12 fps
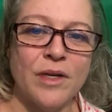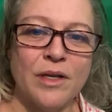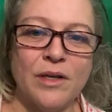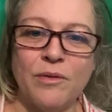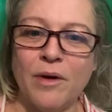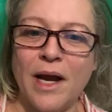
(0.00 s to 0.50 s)

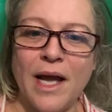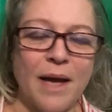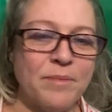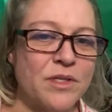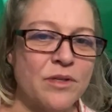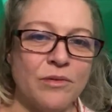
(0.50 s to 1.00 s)
You are
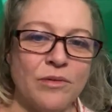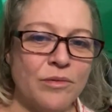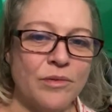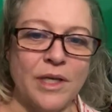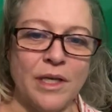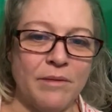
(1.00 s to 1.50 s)

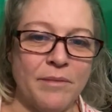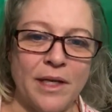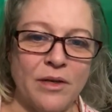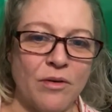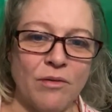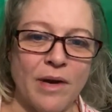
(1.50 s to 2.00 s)
absolutely
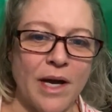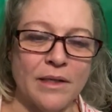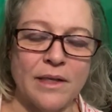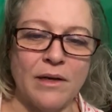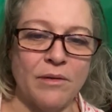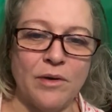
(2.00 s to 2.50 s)
incorrect.
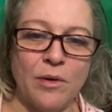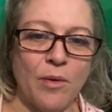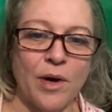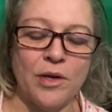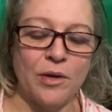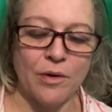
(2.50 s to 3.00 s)
I don't know
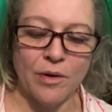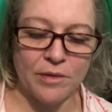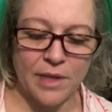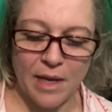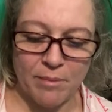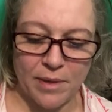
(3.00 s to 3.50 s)
where you heard
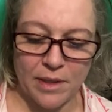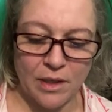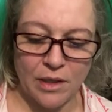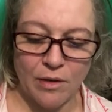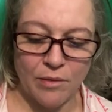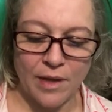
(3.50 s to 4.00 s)
that, but you
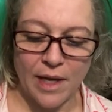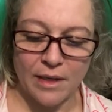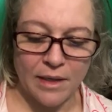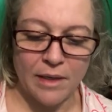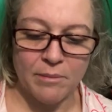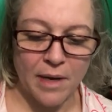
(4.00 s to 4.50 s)
know
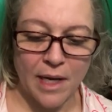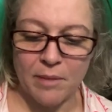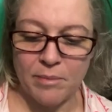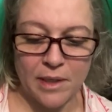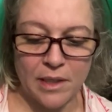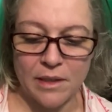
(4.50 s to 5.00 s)
that, in my
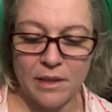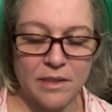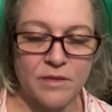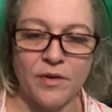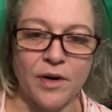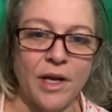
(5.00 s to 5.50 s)
opinion,
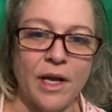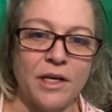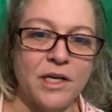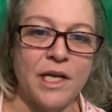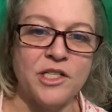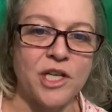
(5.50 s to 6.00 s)
is a very
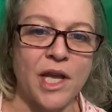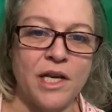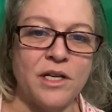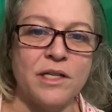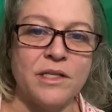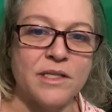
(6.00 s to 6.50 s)

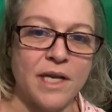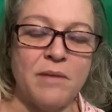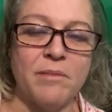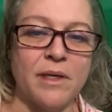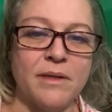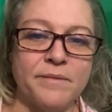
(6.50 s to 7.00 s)
uneducated
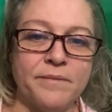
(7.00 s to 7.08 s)
statement.